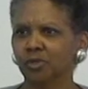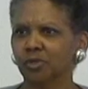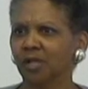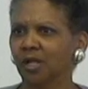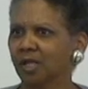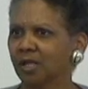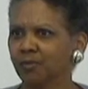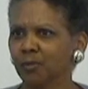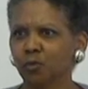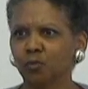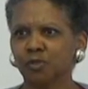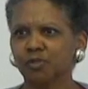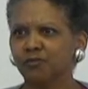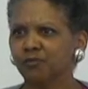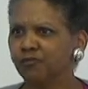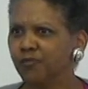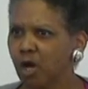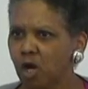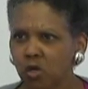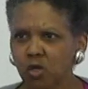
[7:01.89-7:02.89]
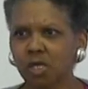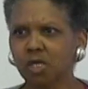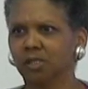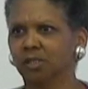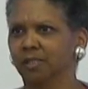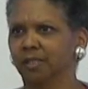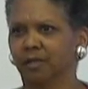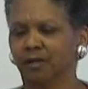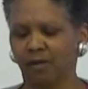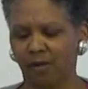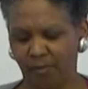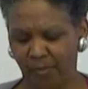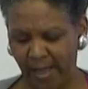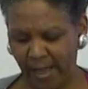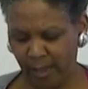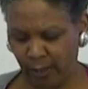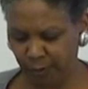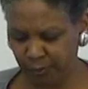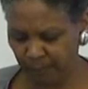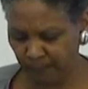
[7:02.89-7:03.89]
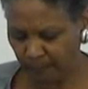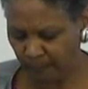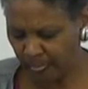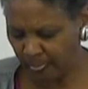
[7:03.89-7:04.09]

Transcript: economy was very clear about